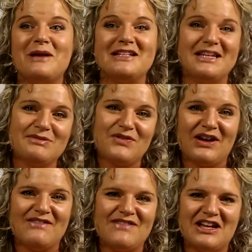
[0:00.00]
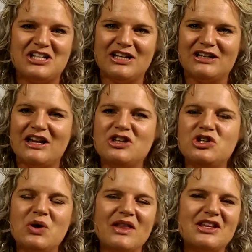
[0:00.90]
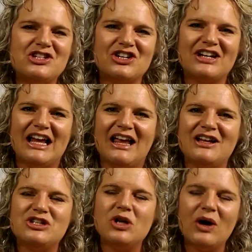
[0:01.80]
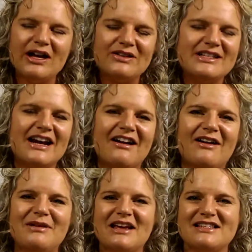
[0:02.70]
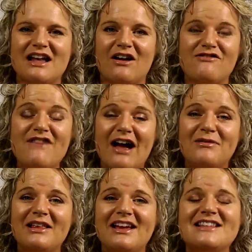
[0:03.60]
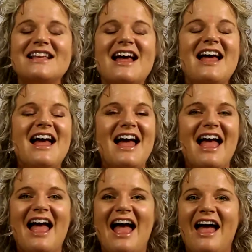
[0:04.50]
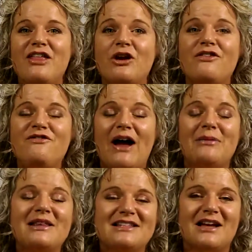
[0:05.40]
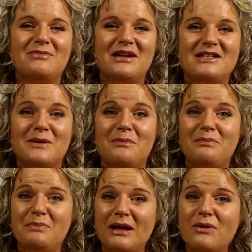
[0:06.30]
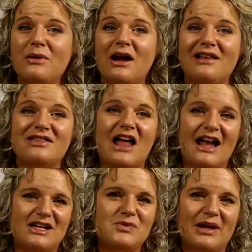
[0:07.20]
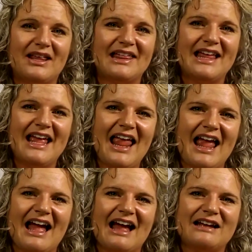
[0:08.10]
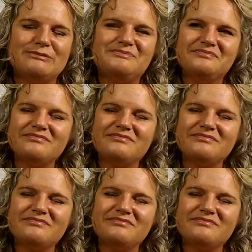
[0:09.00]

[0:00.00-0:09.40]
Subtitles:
are my tips for convention. Enjoy the journey, enjoy doTERRA because they are fabulous. They're a fabulous company to be aligned with, and